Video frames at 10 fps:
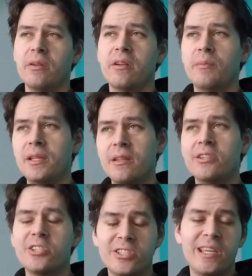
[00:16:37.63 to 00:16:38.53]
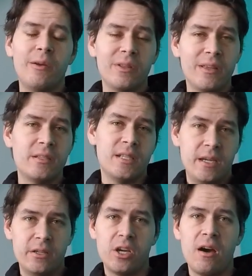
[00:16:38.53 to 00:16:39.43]
I mean, they just say what they say
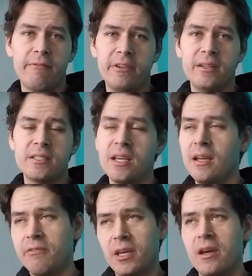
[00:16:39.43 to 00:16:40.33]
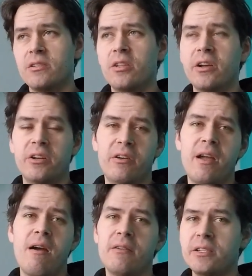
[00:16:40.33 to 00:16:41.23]
in confidence. The guy's looking
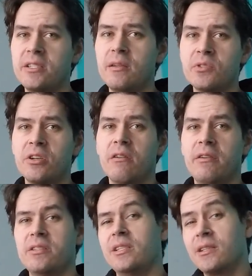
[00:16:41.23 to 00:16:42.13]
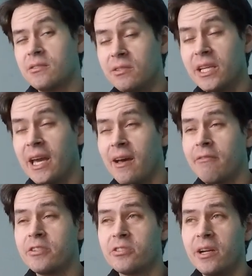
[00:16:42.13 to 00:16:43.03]
around, he seems nervous, he doesn't really have a
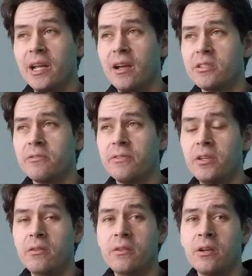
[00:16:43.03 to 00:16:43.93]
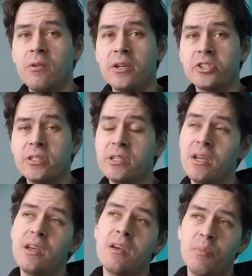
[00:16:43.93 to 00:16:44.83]
straight answer for you in your questions.
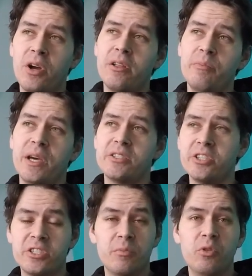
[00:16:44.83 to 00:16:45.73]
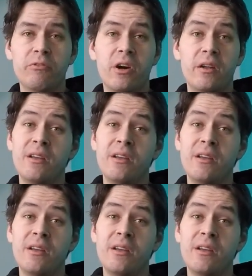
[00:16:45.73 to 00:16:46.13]
Probably best just to move on.